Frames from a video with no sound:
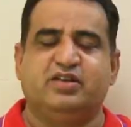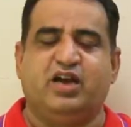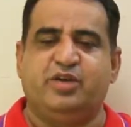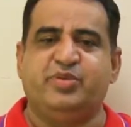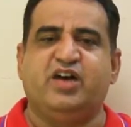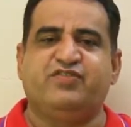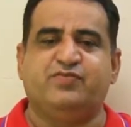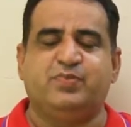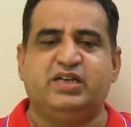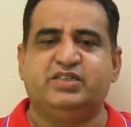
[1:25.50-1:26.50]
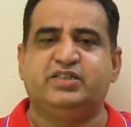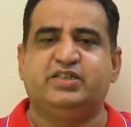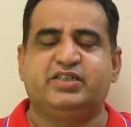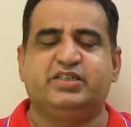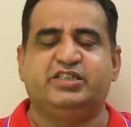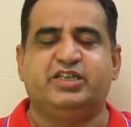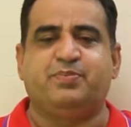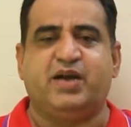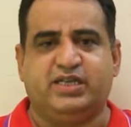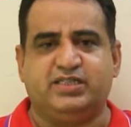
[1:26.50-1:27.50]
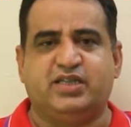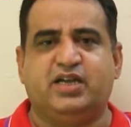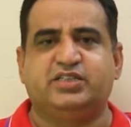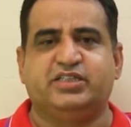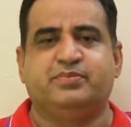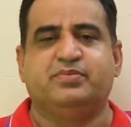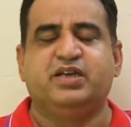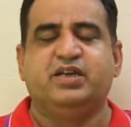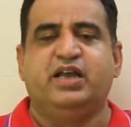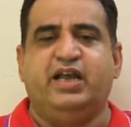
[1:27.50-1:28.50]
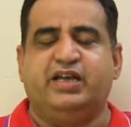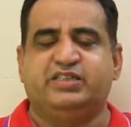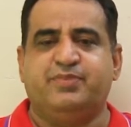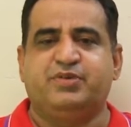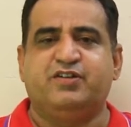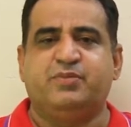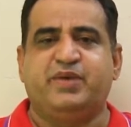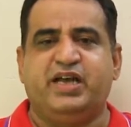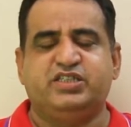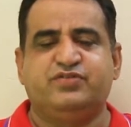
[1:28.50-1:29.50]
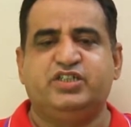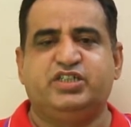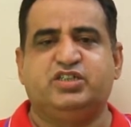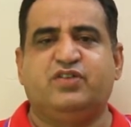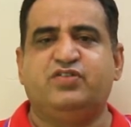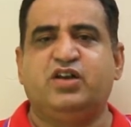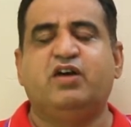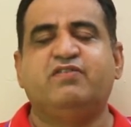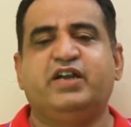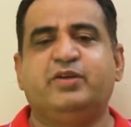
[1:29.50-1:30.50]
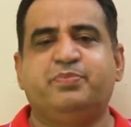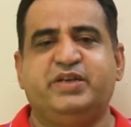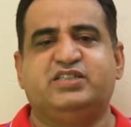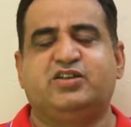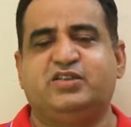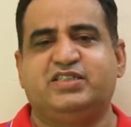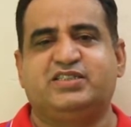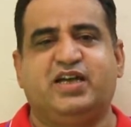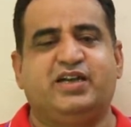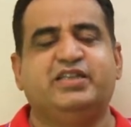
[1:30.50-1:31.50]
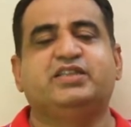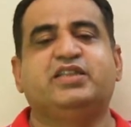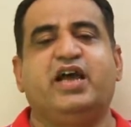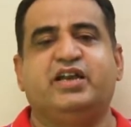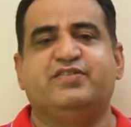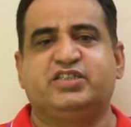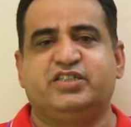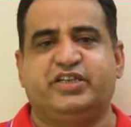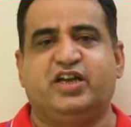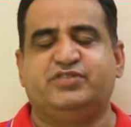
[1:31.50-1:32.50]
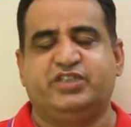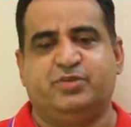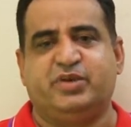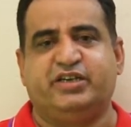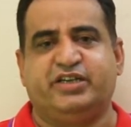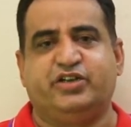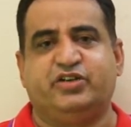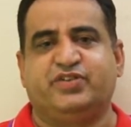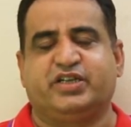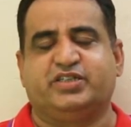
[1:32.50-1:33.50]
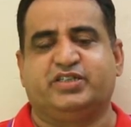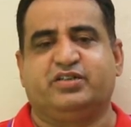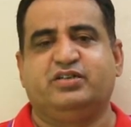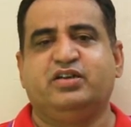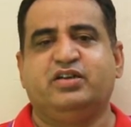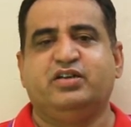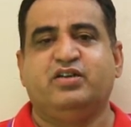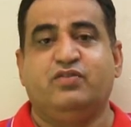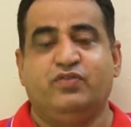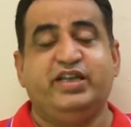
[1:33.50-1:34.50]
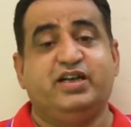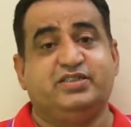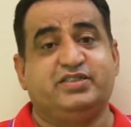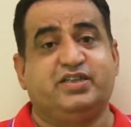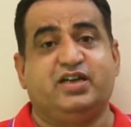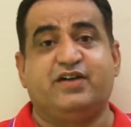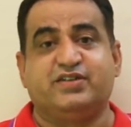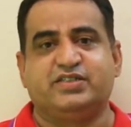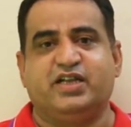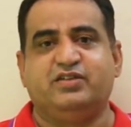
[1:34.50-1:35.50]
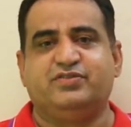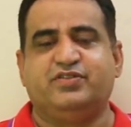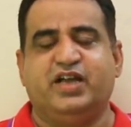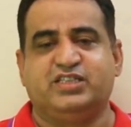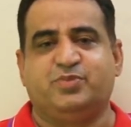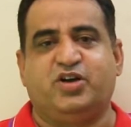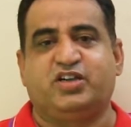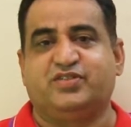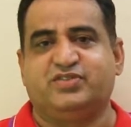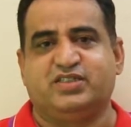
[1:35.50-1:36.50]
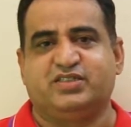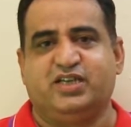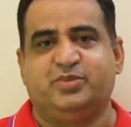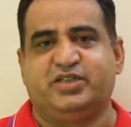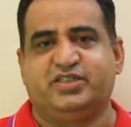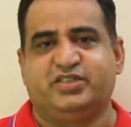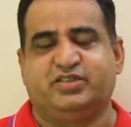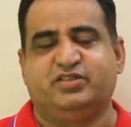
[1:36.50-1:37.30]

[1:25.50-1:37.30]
On behalf of Maltese International Pakistan team, accept our best wishes of love and peace on this 30th anniversary of German reunification. We consider ourselves as a part of this celebration.